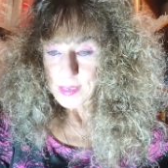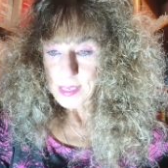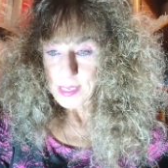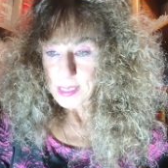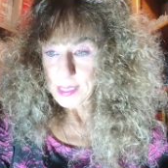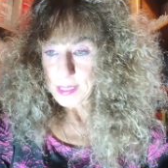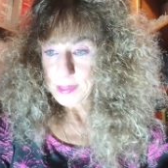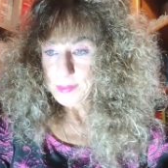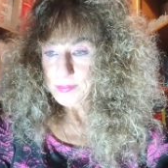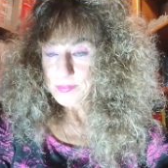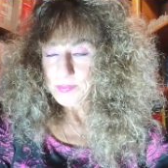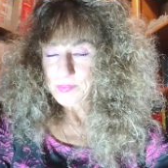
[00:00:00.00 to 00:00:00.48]

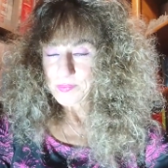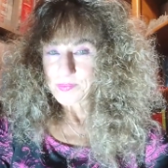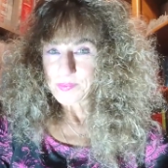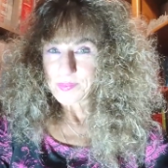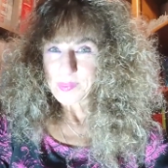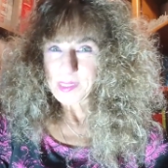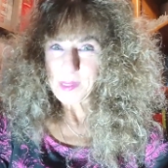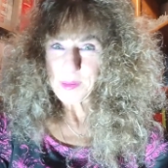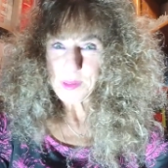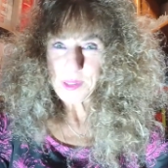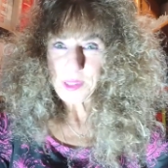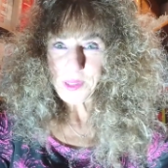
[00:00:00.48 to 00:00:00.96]
Um,
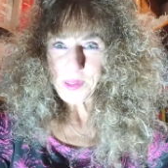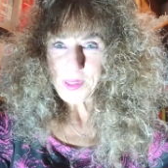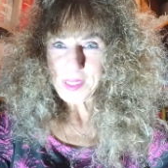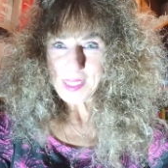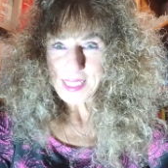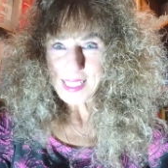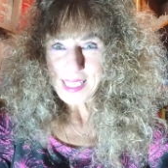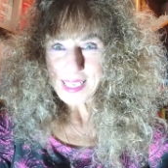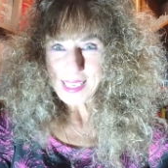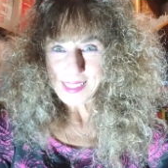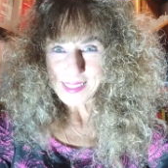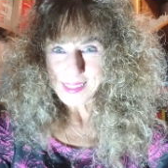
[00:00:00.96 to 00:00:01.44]
it was
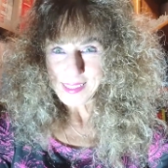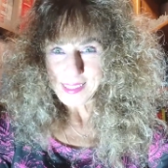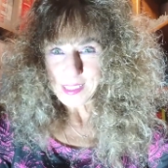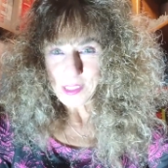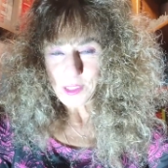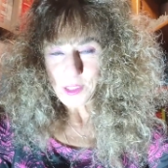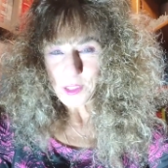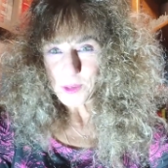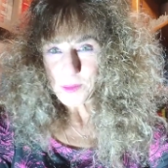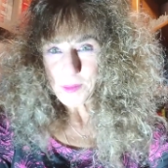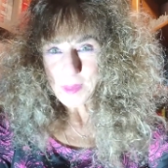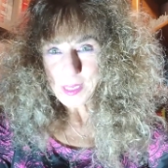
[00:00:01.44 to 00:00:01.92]
only like
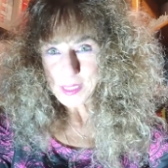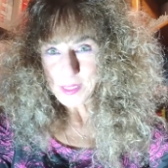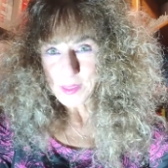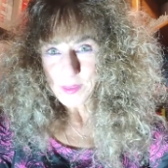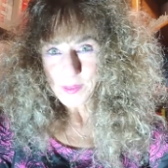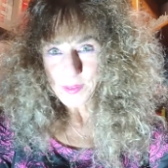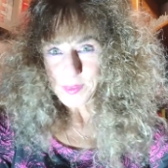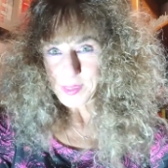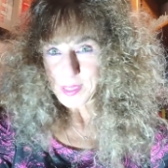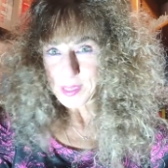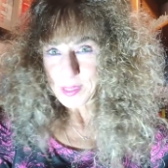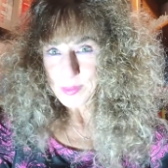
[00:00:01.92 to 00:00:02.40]
a two month
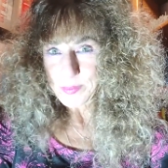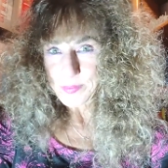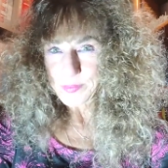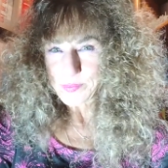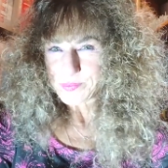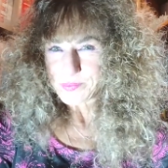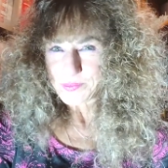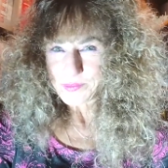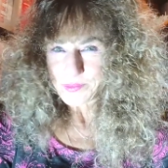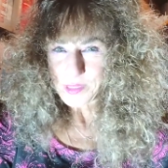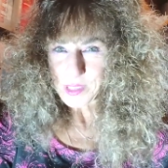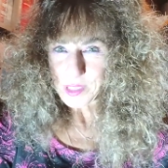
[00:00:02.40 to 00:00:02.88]
affair,
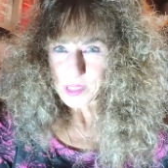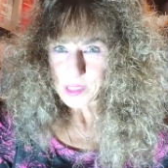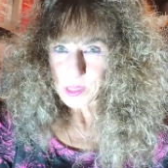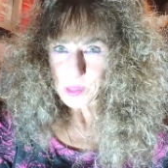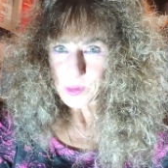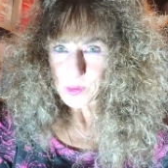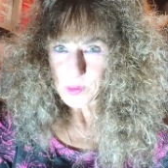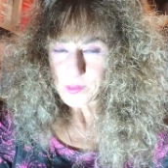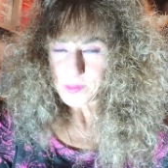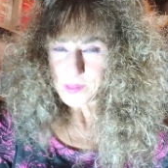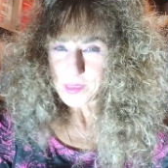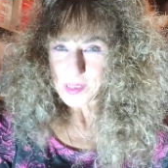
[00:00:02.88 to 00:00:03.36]
very,
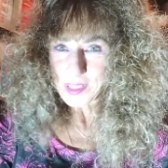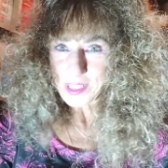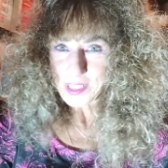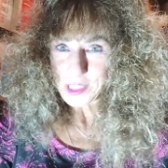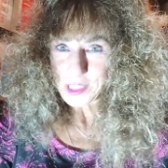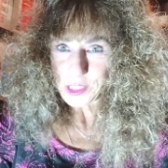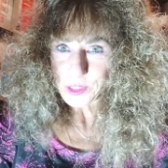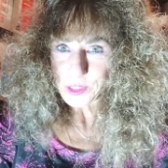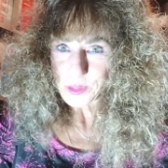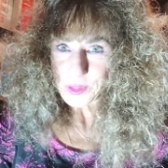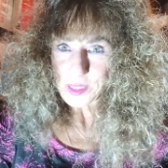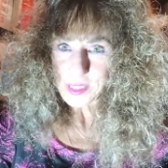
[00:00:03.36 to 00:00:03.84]
very
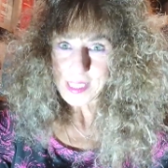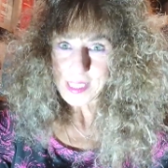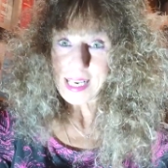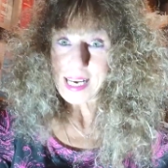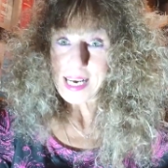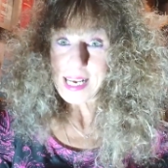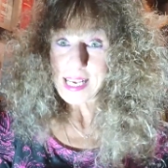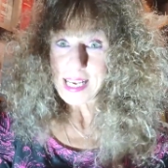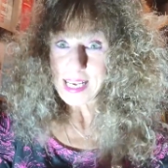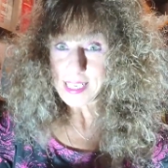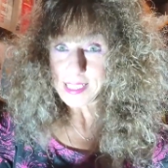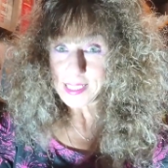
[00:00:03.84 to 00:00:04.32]
short. And
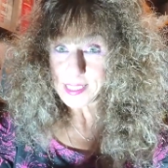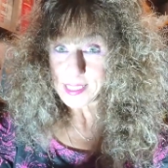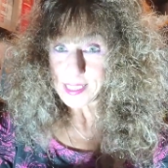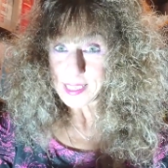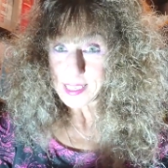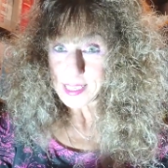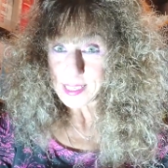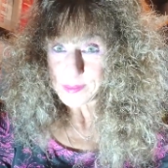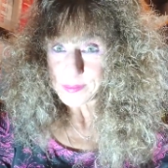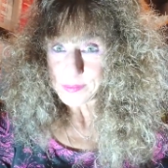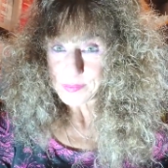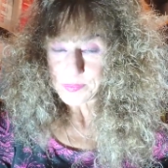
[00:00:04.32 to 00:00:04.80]
I ended
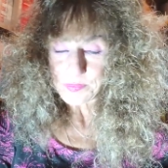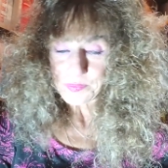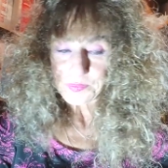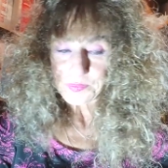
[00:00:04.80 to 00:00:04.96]
it.